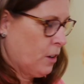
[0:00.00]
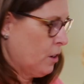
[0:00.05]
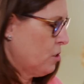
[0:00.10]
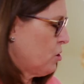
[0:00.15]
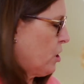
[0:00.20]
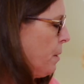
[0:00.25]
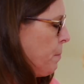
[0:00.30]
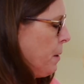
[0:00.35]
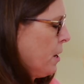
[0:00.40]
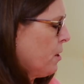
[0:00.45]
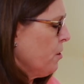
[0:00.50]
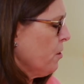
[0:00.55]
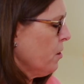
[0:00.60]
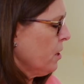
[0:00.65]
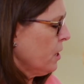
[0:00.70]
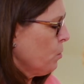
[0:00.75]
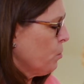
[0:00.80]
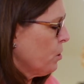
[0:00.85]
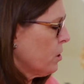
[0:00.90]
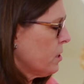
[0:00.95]
Good job. Are there
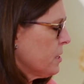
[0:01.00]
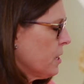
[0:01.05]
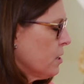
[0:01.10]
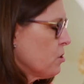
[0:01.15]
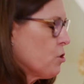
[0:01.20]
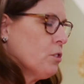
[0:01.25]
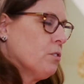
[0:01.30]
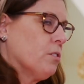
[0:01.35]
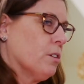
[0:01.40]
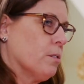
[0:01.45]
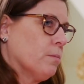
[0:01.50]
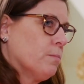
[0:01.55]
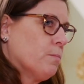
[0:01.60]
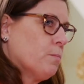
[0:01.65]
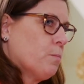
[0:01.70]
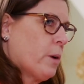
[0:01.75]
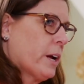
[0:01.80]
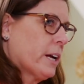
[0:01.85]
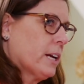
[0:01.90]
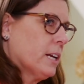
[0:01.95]
any words that you don't
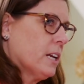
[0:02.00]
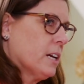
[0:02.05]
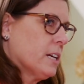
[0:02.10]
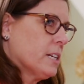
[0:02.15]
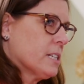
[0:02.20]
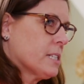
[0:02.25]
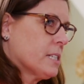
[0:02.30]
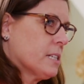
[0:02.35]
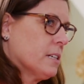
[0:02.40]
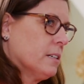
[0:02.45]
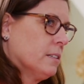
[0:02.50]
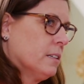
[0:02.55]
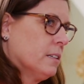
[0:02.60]
recognize?